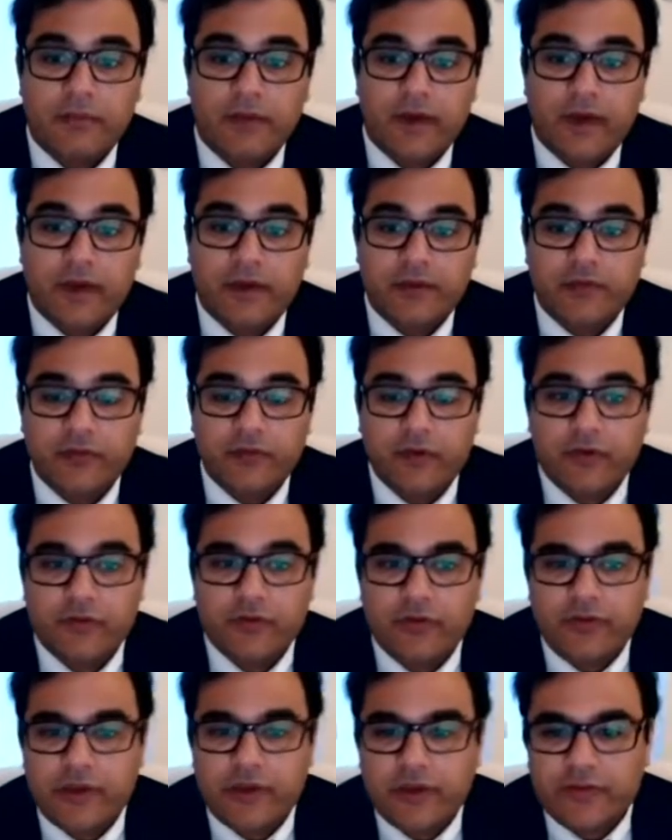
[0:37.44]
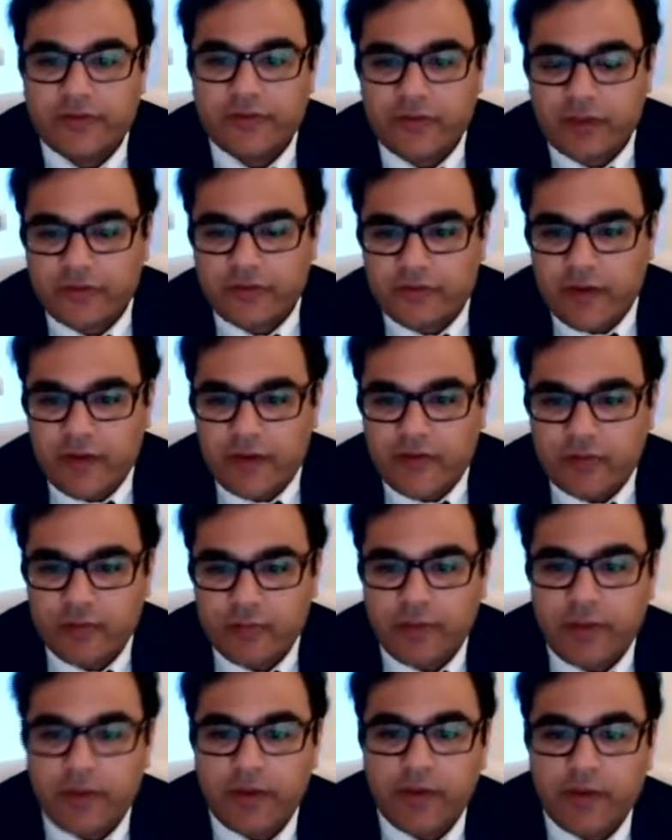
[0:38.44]
Hi, so, so thanks, thanks for having
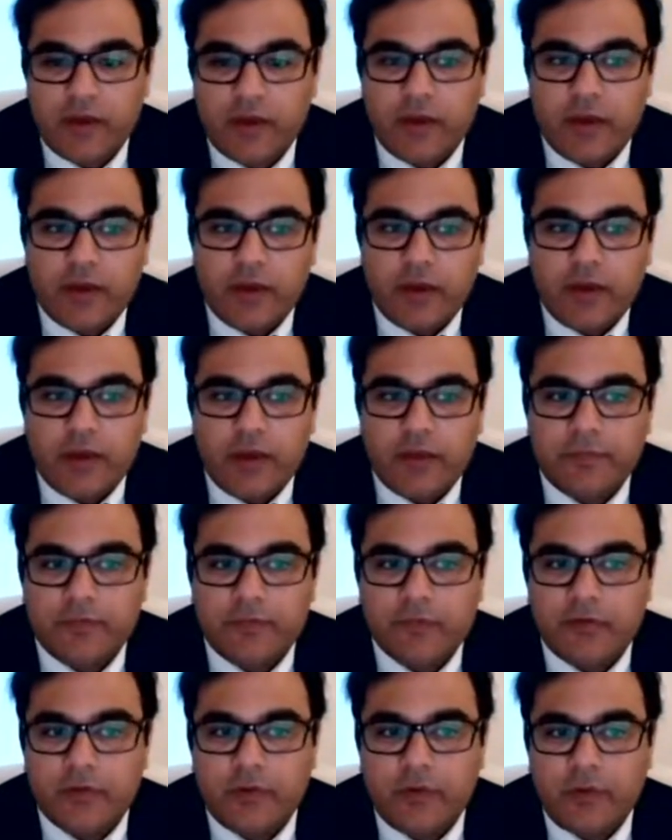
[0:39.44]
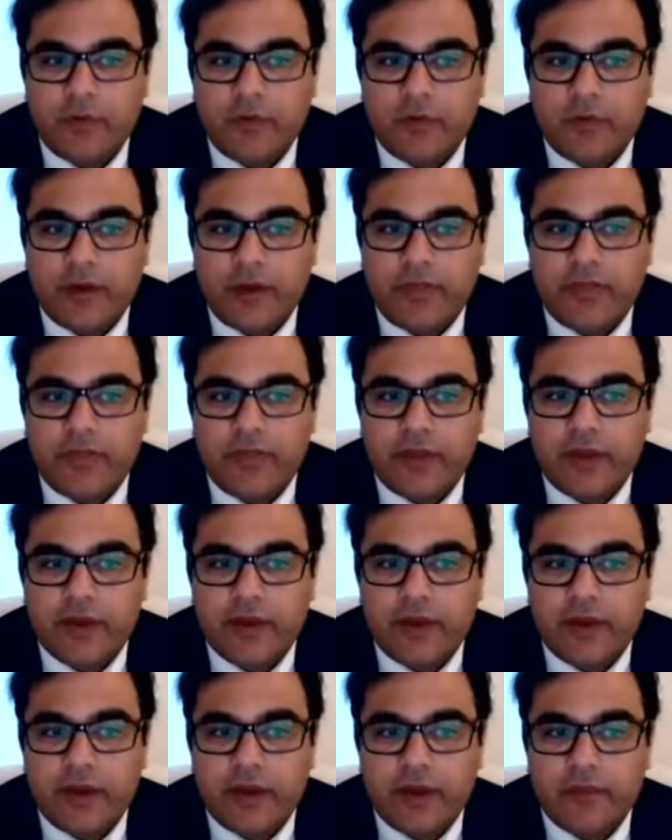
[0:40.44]
me. Uh, so um, I
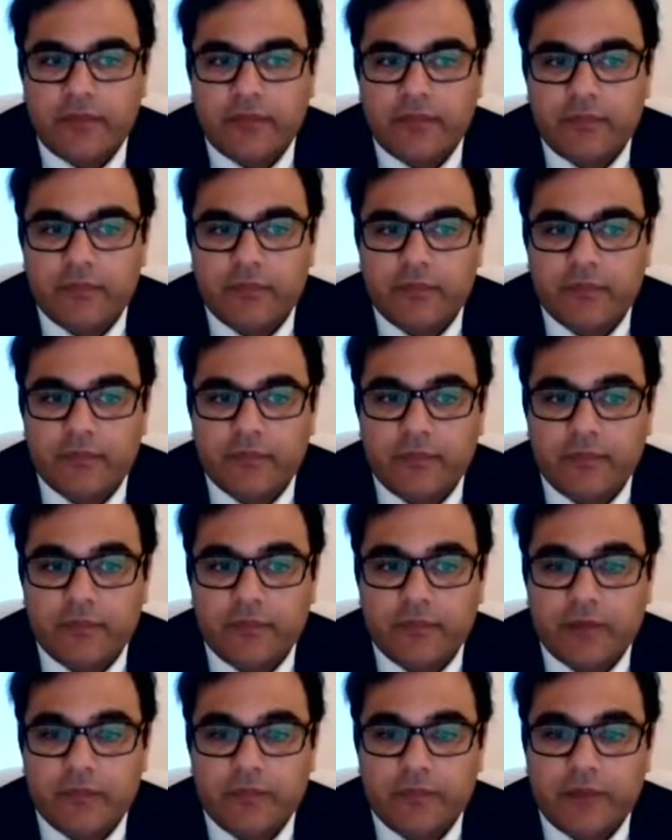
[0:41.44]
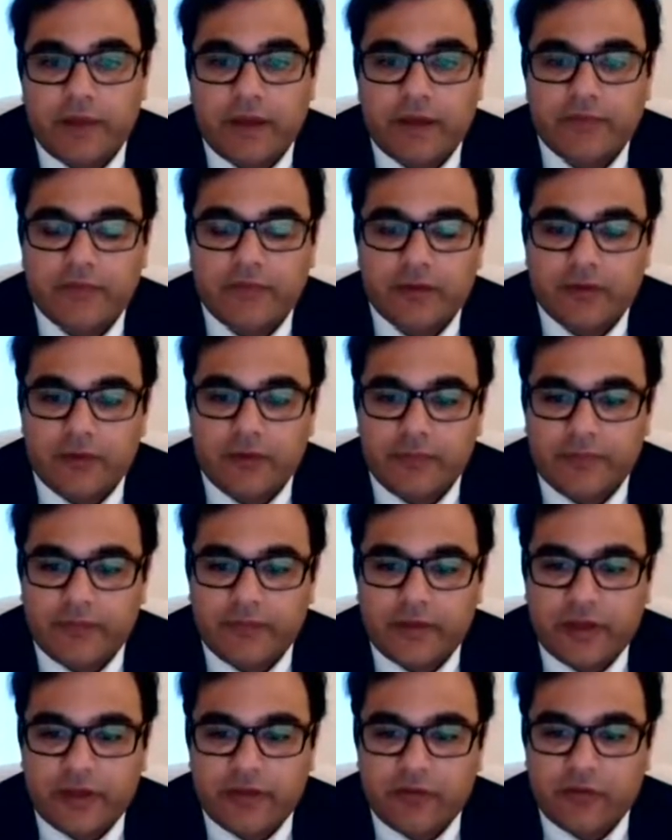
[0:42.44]
think uh, as the clubs
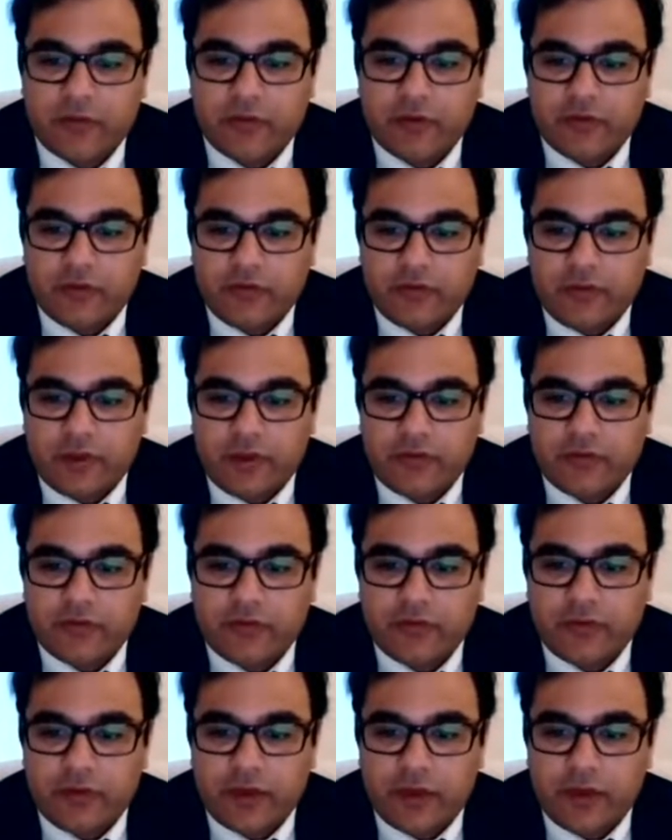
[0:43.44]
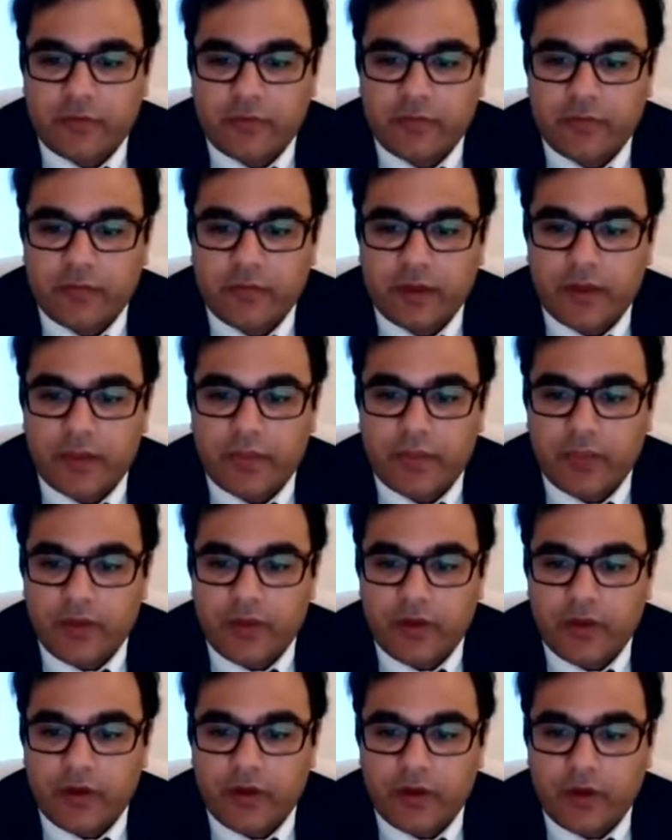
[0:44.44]
have kind of launched this um, uh,
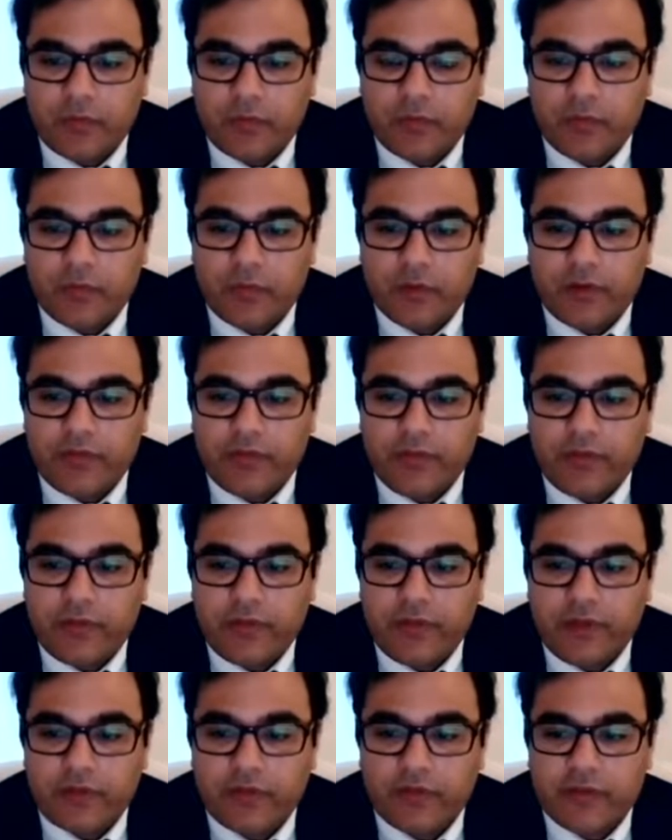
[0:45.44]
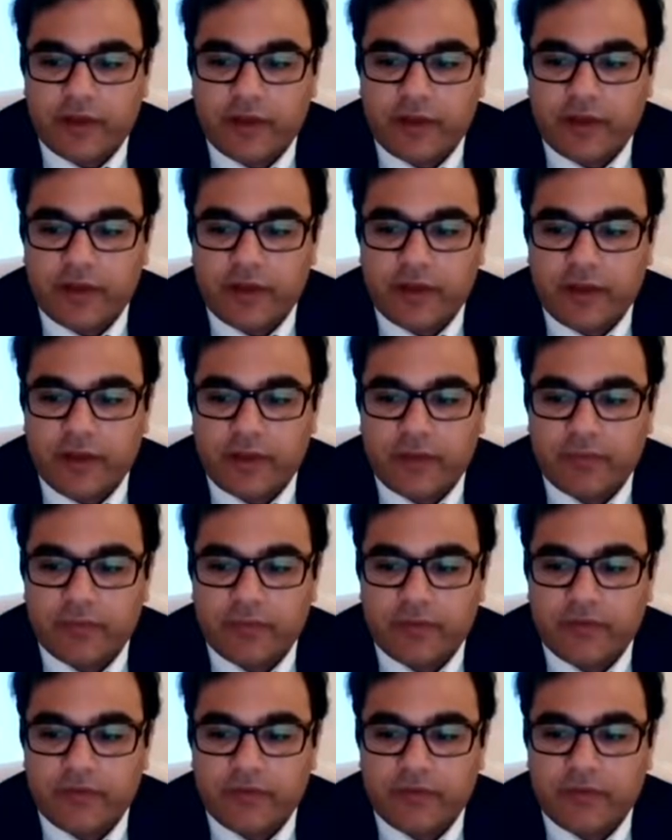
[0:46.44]
boycott, one of the things that
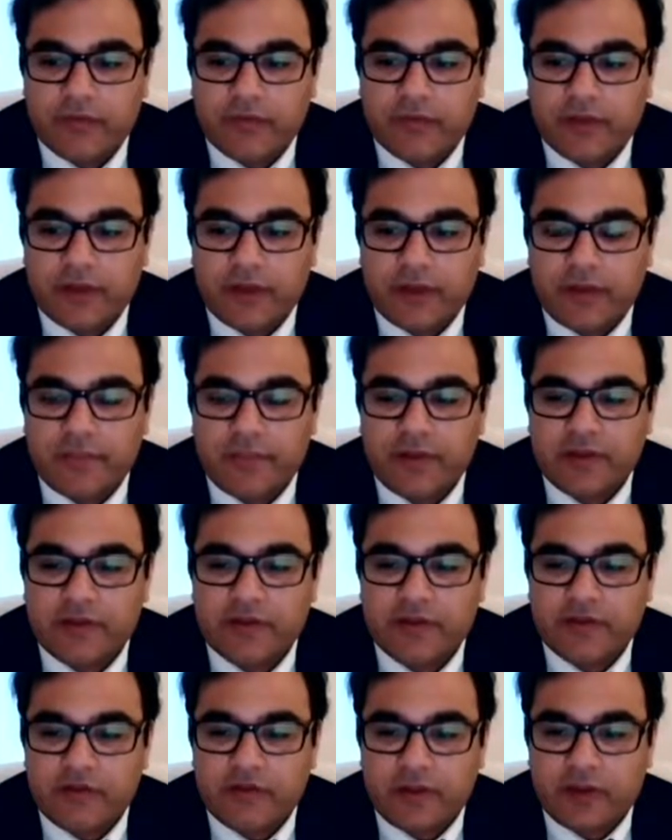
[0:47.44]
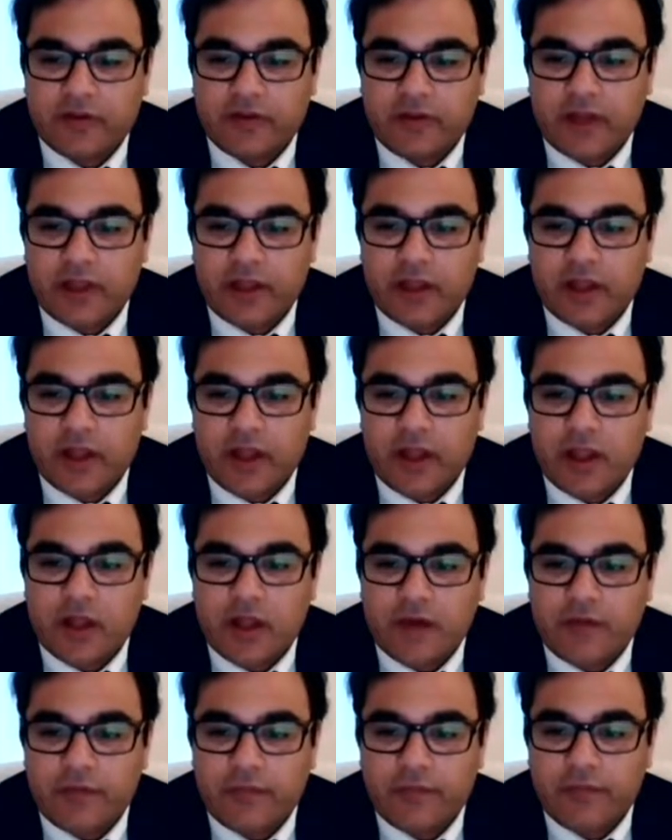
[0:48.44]
um, is, is going to happen is it's generated a
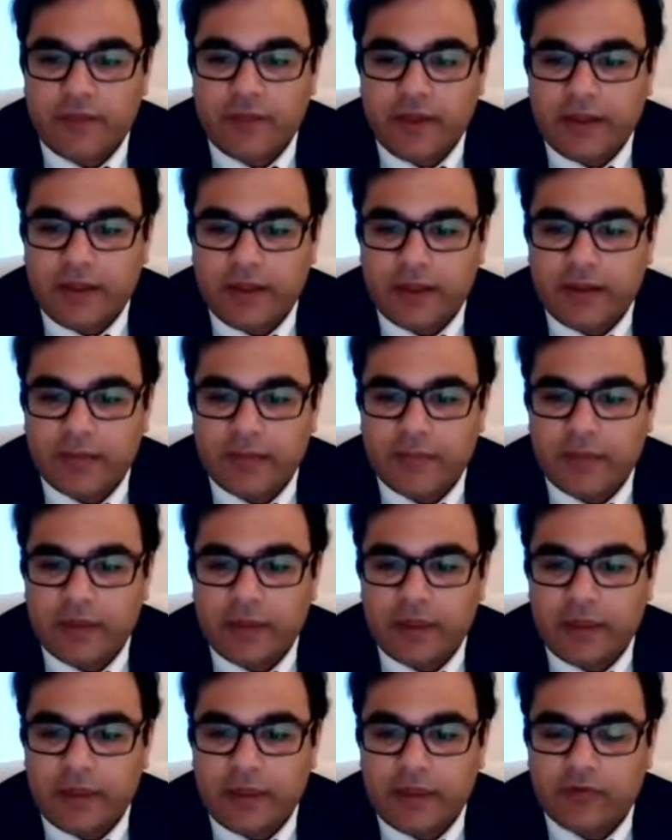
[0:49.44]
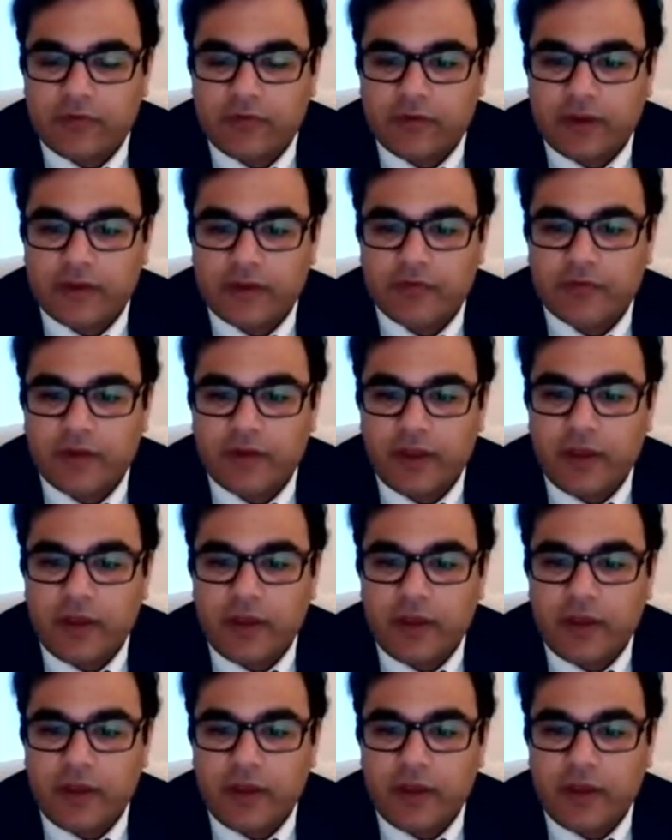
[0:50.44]
lot of media uh, interest.